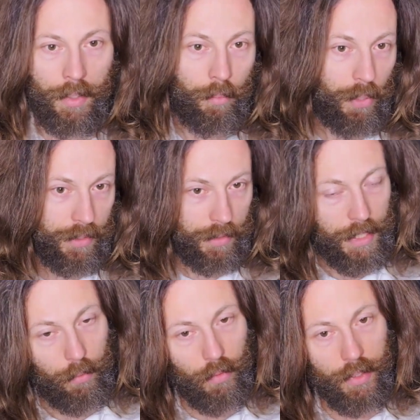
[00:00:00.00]
But
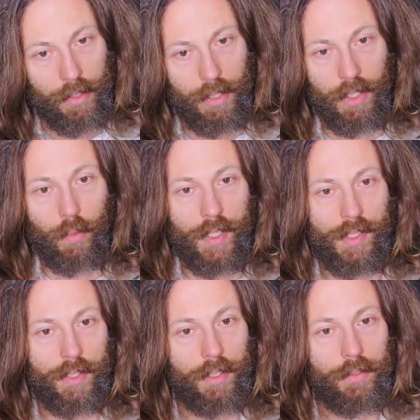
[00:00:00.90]
they were
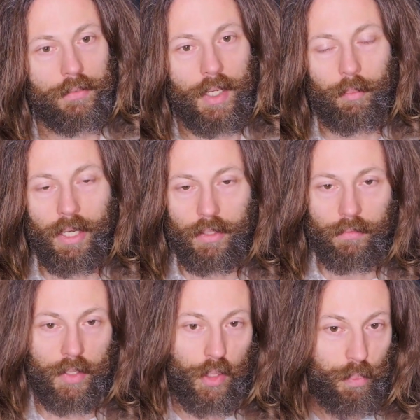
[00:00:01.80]
inquisitive about a
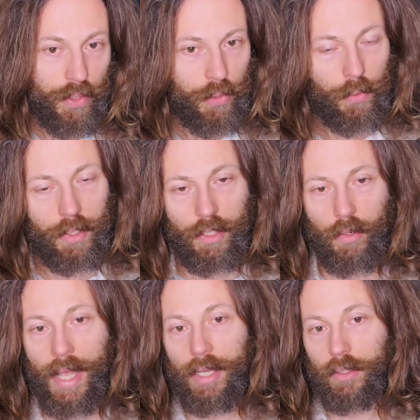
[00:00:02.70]
very
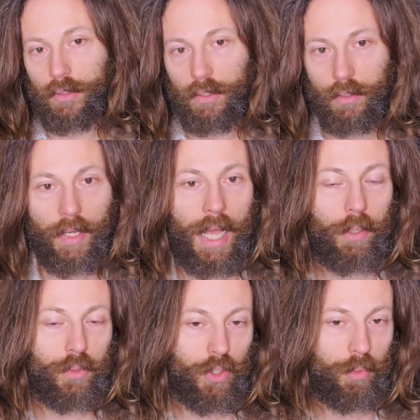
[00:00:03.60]
peculiar angle of
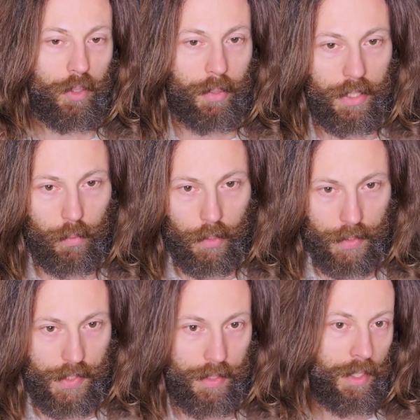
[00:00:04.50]
how the human body
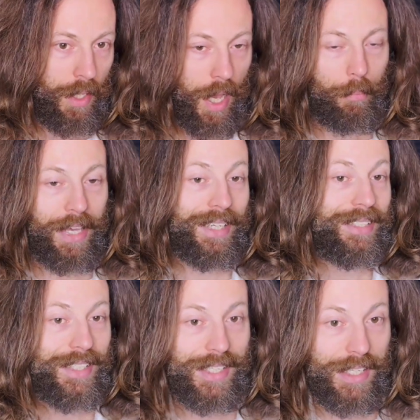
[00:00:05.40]
works, a
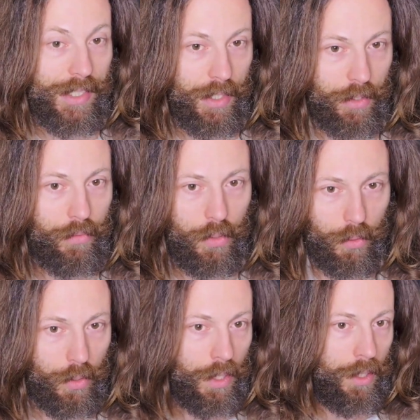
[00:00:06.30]
mechanicistic
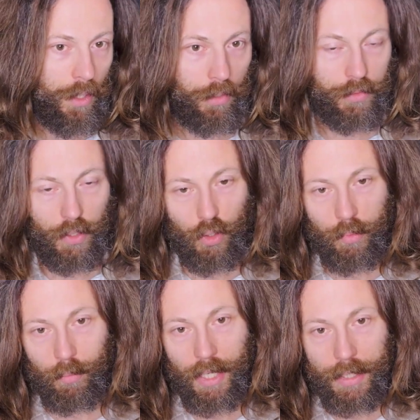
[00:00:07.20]
view of the
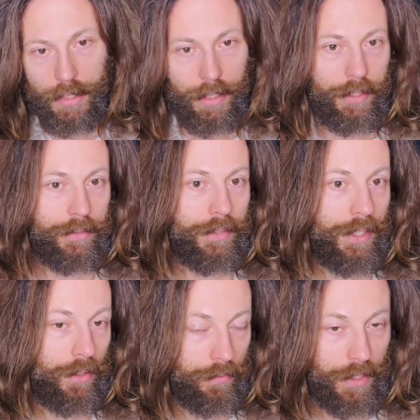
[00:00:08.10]
human body and
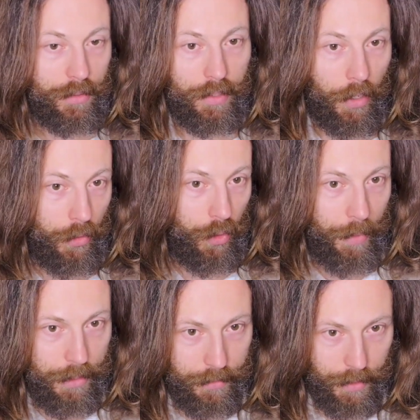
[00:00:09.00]
indeed of the entire
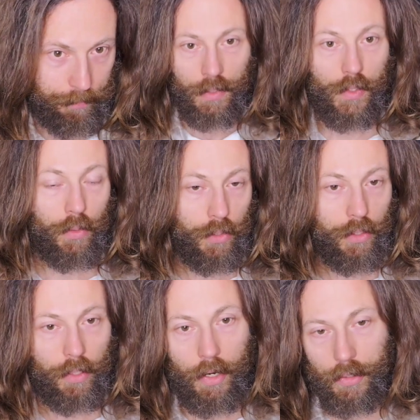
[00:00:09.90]
humanity. So you
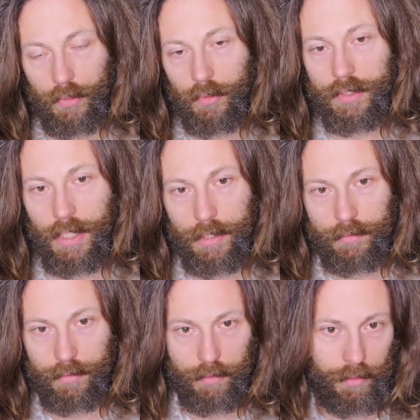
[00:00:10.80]
could argue
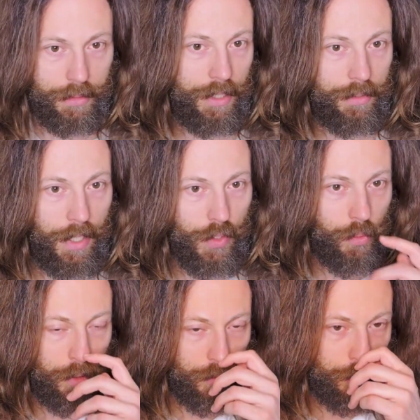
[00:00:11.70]
that the
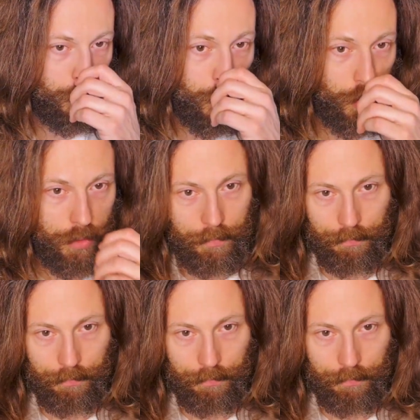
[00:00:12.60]
Industrial Revolution